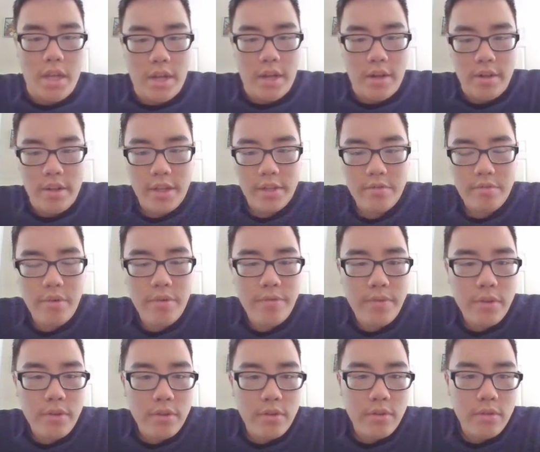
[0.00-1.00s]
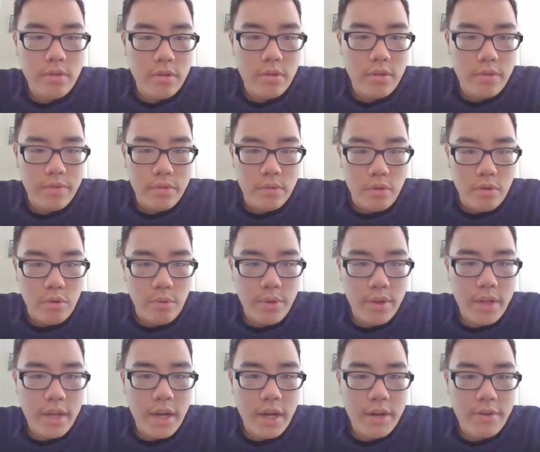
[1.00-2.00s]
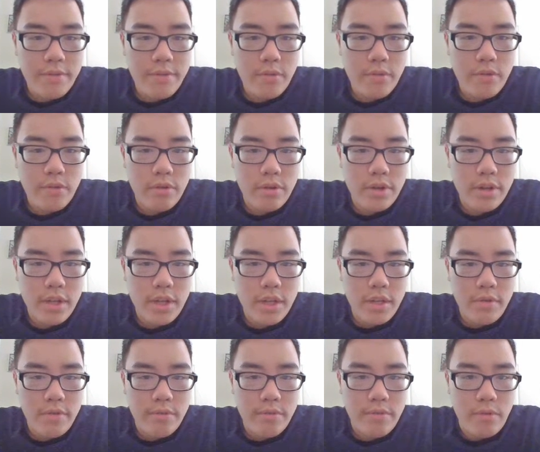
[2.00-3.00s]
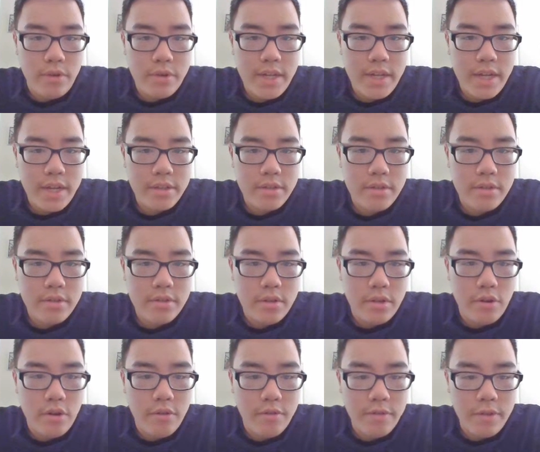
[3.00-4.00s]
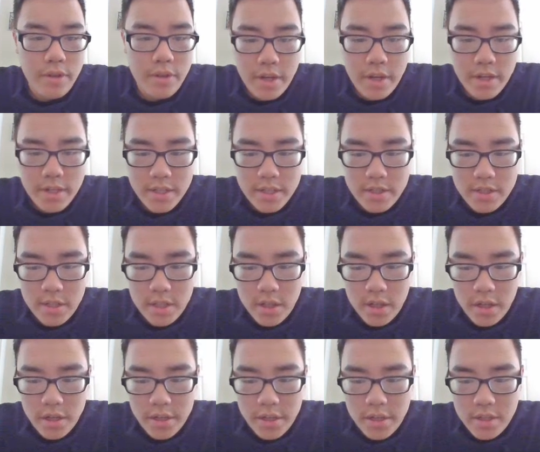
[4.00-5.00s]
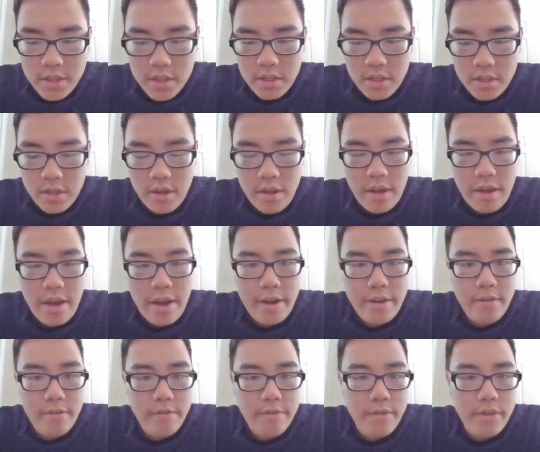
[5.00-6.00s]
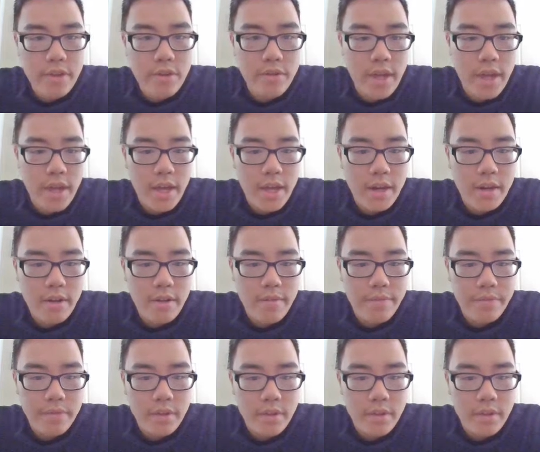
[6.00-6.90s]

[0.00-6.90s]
And let's review who we got for the voice actors. Hopefully you guys can see all this. I don't think you can.